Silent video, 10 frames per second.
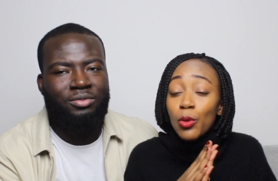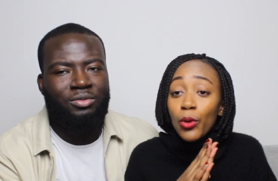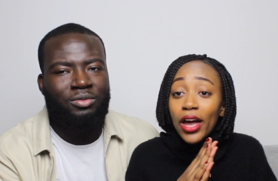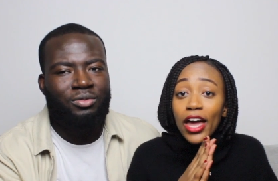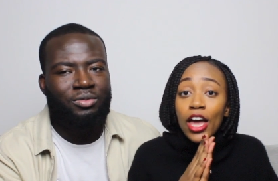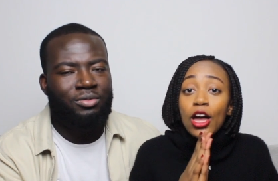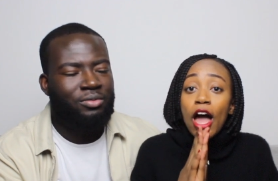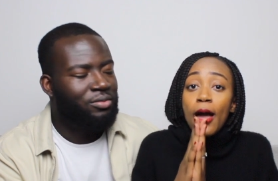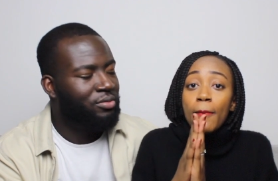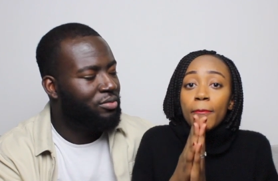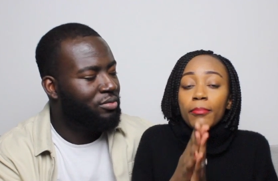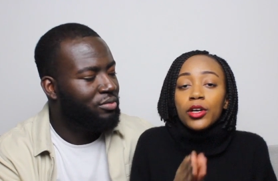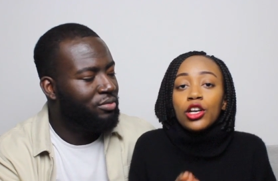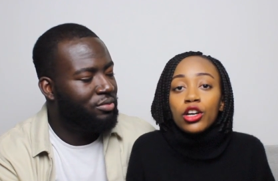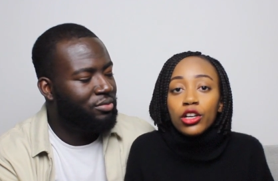Speaker 1: yeah. when we're um,
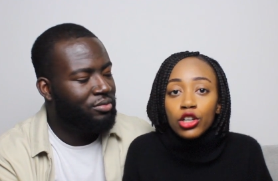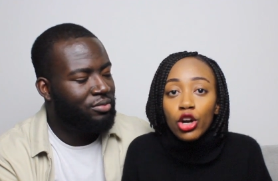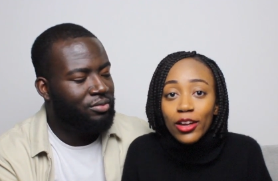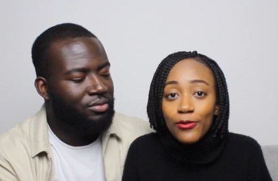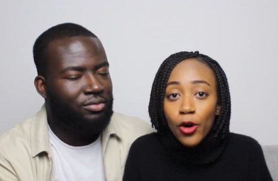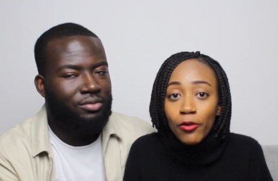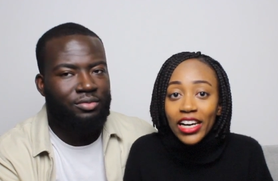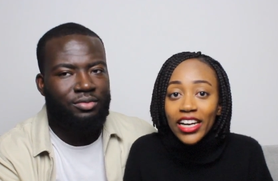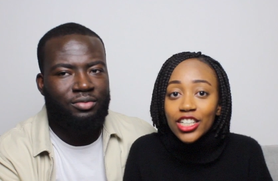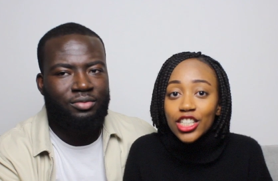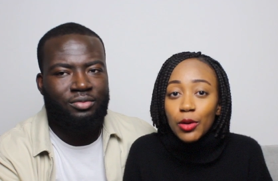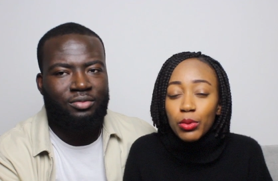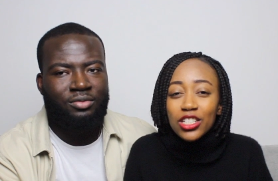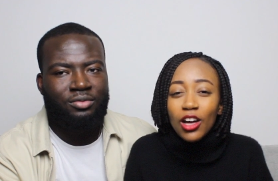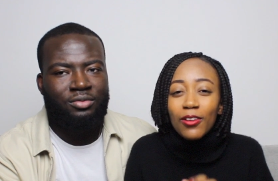looking for a relationship,
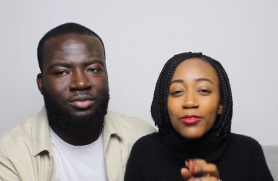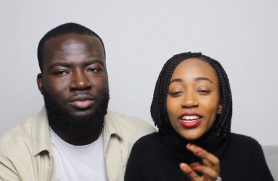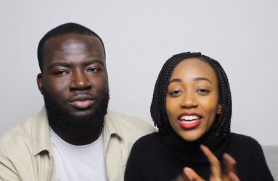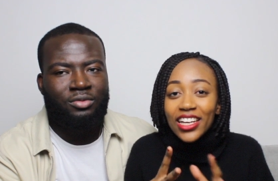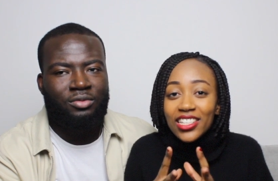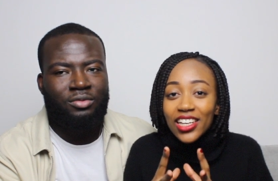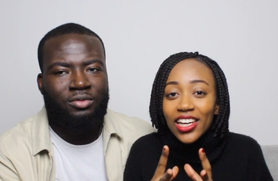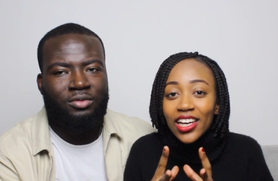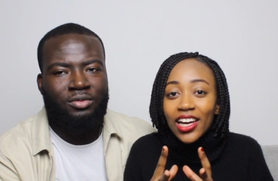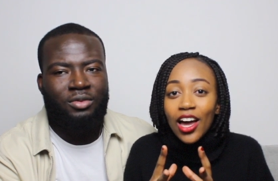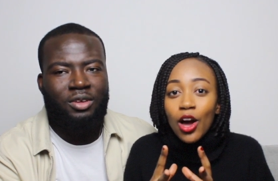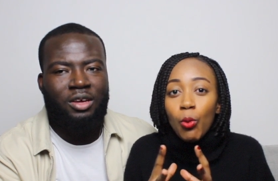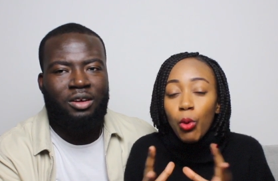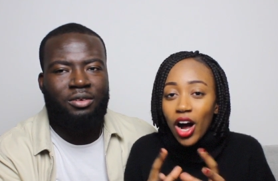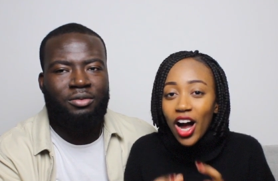we start forgetting
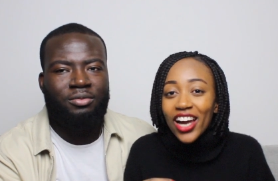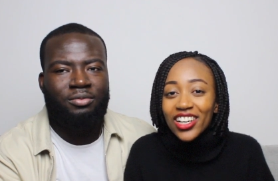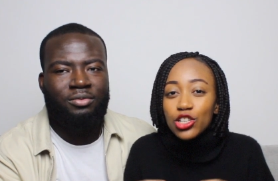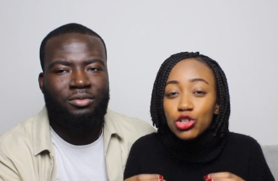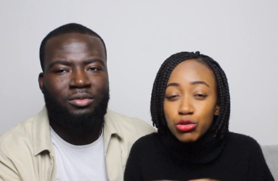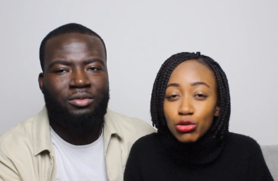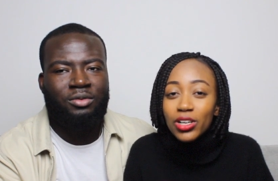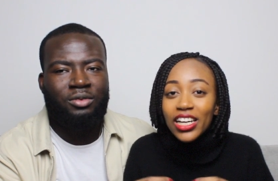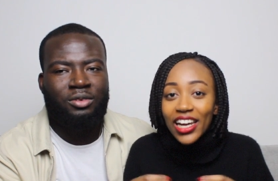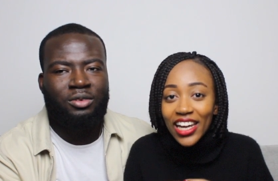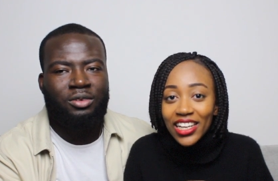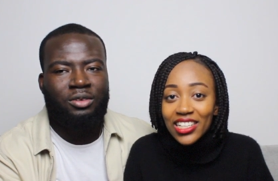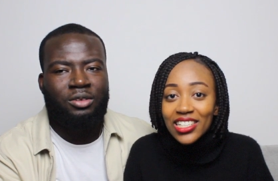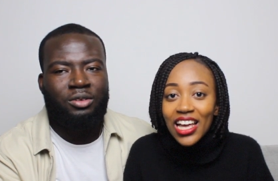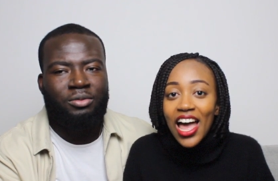yeah. what kindness truly
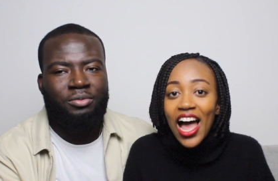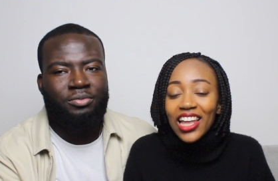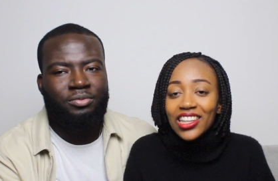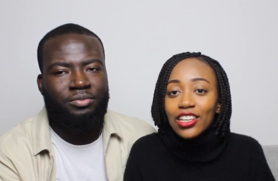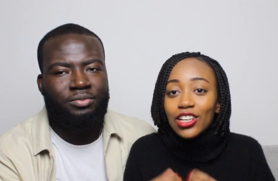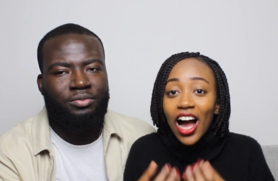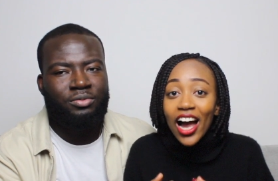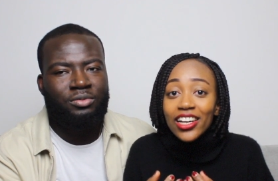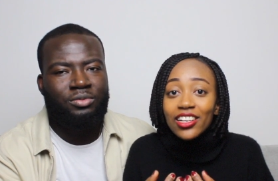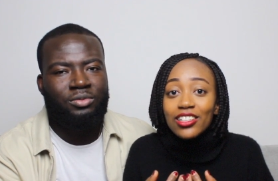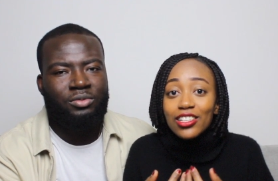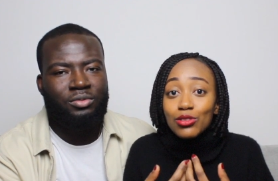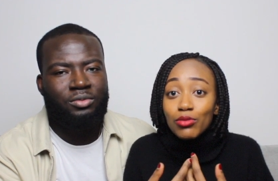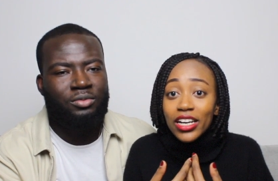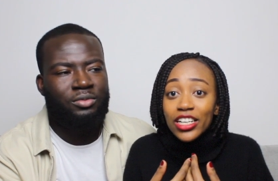is. And kindness
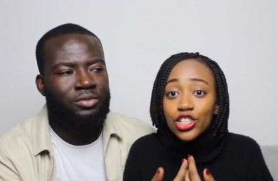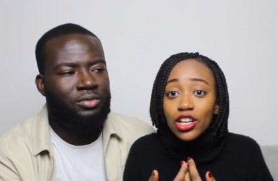is really